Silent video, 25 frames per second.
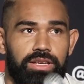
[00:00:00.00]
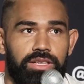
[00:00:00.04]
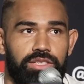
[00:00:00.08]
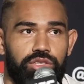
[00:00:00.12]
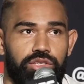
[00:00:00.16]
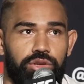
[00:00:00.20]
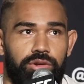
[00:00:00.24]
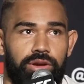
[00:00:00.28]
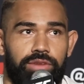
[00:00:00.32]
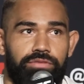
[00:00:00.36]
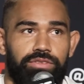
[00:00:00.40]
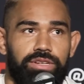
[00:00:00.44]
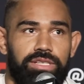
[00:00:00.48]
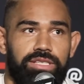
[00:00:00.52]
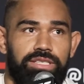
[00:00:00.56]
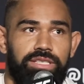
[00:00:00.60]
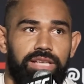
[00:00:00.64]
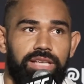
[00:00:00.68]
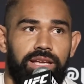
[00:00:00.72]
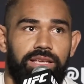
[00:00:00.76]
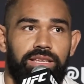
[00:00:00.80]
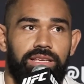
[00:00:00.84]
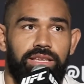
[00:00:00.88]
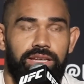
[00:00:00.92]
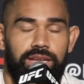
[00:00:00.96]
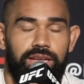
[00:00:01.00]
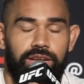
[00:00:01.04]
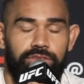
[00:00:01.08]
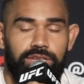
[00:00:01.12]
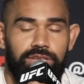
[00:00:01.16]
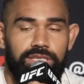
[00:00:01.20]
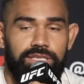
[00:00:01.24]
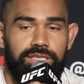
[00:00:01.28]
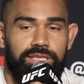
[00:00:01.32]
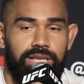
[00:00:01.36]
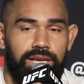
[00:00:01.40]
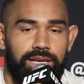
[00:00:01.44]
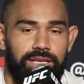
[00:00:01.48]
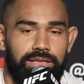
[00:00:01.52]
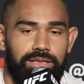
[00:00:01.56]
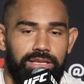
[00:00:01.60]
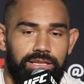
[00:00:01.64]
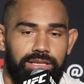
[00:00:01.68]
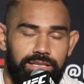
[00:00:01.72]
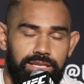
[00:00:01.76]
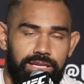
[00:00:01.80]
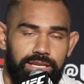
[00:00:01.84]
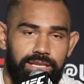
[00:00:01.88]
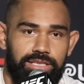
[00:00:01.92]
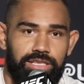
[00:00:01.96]
So every second
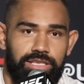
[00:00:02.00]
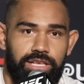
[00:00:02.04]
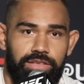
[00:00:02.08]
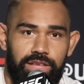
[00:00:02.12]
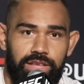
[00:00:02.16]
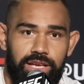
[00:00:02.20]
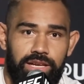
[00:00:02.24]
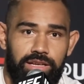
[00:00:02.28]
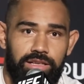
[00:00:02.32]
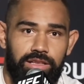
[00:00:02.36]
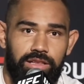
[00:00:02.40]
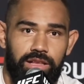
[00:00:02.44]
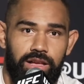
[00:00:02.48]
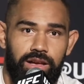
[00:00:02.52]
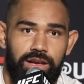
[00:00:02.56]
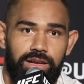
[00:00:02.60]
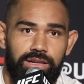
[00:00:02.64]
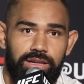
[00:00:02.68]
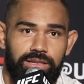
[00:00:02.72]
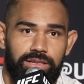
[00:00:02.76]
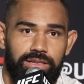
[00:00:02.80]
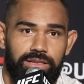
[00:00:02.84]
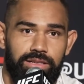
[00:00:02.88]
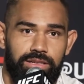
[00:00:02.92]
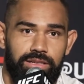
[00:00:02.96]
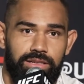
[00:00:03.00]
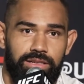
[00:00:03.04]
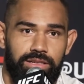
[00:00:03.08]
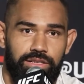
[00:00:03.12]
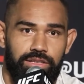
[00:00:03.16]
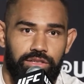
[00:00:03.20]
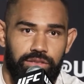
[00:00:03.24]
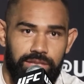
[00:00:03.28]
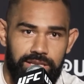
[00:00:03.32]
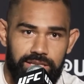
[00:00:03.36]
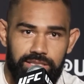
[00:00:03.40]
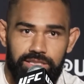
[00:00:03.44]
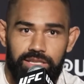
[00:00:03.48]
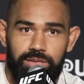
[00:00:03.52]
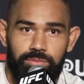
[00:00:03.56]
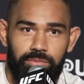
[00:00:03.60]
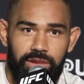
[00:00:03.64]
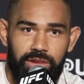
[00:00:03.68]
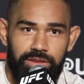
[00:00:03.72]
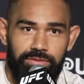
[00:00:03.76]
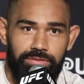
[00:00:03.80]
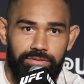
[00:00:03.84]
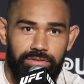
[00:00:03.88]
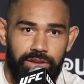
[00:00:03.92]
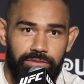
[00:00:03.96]
that ticks on that clock is in
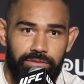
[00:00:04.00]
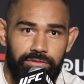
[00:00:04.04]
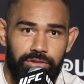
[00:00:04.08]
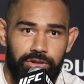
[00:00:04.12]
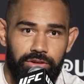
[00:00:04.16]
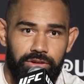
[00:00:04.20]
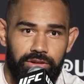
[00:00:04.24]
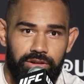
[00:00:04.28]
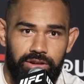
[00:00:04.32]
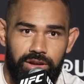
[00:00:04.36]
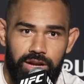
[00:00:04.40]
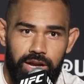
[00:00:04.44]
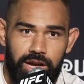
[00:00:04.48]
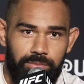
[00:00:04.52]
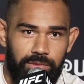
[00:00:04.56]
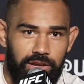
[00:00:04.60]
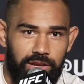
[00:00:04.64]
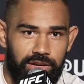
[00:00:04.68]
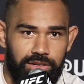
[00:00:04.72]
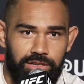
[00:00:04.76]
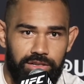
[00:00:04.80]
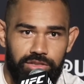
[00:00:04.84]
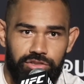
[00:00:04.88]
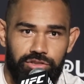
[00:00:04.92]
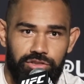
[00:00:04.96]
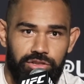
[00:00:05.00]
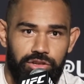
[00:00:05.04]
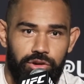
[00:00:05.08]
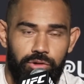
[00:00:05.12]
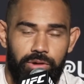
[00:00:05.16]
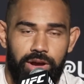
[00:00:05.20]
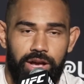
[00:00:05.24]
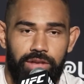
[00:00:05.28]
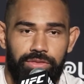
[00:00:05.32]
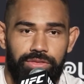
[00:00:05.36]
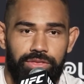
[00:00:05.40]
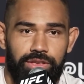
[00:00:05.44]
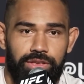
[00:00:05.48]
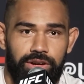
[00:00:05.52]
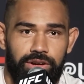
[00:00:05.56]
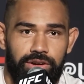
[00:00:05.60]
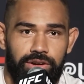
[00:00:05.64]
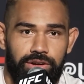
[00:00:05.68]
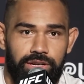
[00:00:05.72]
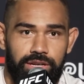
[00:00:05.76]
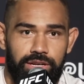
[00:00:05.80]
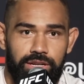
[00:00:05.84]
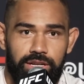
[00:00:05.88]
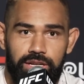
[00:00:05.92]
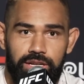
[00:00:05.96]
my favor. I'm not going to go out there
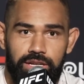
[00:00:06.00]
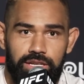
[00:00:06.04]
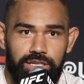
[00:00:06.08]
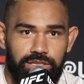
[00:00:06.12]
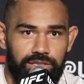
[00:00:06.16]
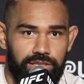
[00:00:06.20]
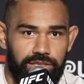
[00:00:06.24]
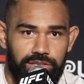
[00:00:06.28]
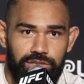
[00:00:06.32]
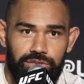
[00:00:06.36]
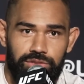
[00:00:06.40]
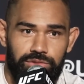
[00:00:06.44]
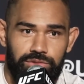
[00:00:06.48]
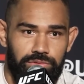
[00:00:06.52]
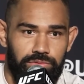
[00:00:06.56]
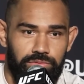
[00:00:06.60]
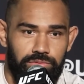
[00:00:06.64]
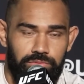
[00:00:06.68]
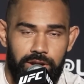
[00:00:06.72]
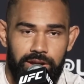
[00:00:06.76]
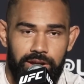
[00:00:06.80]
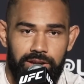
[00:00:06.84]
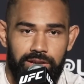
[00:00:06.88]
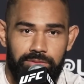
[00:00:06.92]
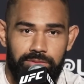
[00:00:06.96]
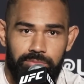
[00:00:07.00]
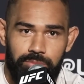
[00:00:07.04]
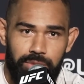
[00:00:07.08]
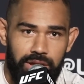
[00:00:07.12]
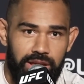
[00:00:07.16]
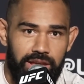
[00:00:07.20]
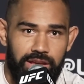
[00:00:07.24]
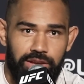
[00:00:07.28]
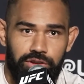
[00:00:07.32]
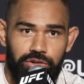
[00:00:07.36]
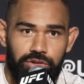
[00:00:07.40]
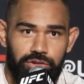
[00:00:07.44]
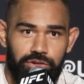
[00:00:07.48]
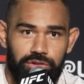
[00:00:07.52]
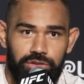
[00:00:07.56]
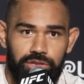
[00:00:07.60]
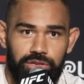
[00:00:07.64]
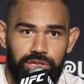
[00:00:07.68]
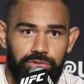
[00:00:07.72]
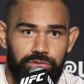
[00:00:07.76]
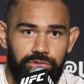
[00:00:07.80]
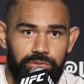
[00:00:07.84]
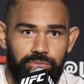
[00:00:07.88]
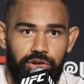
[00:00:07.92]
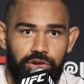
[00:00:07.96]
and just swing and bang
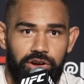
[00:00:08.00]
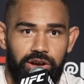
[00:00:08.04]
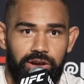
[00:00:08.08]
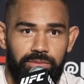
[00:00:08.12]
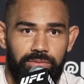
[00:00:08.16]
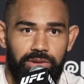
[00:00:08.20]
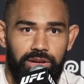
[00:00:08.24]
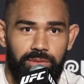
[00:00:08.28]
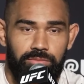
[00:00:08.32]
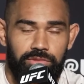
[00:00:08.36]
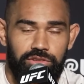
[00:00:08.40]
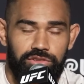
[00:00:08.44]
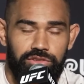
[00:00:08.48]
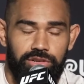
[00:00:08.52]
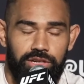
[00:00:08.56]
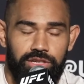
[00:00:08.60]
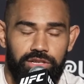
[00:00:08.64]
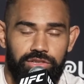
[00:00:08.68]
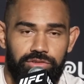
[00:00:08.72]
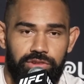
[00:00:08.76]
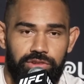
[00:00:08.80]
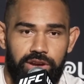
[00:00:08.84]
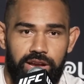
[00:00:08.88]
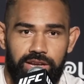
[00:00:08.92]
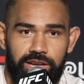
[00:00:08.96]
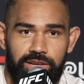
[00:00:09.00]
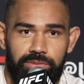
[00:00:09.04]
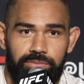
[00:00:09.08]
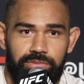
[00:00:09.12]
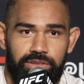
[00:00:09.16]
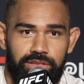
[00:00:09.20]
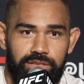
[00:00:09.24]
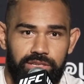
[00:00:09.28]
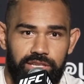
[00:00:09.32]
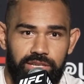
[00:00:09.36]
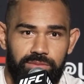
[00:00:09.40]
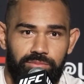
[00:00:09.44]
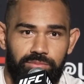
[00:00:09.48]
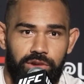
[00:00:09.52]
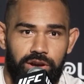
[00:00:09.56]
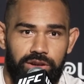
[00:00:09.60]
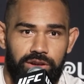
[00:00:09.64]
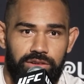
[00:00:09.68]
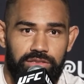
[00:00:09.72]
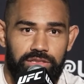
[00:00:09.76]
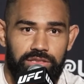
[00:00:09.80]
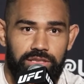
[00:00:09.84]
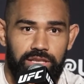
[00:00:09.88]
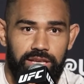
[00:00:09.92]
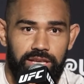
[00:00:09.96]
early with Mohammed. I'm going to try and drag him to deep
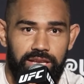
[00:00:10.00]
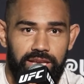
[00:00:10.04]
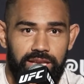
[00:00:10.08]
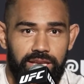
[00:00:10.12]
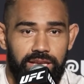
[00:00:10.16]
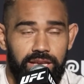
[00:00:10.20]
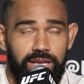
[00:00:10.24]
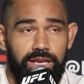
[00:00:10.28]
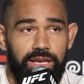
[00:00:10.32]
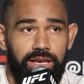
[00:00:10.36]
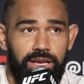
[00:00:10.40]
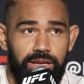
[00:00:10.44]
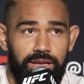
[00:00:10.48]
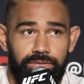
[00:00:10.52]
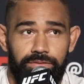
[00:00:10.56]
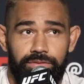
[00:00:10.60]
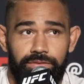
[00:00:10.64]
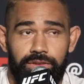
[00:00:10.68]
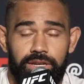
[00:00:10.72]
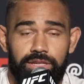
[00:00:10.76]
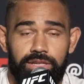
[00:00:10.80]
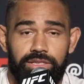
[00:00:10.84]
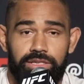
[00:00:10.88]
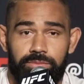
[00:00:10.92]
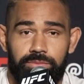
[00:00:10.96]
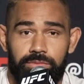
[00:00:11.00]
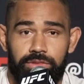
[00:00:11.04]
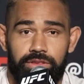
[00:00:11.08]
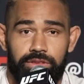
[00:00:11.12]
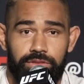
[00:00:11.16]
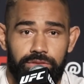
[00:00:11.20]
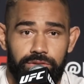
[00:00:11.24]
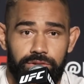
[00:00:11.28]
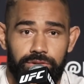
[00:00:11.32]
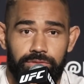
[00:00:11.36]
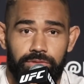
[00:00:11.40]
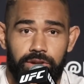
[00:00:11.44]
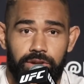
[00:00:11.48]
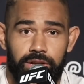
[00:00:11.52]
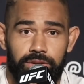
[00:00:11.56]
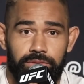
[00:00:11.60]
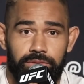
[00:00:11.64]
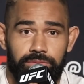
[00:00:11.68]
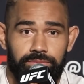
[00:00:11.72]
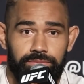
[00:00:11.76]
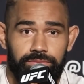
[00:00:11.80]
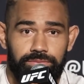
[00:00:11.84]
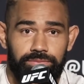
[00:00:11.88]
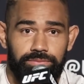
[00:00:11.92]
waters late and finish him in the third round.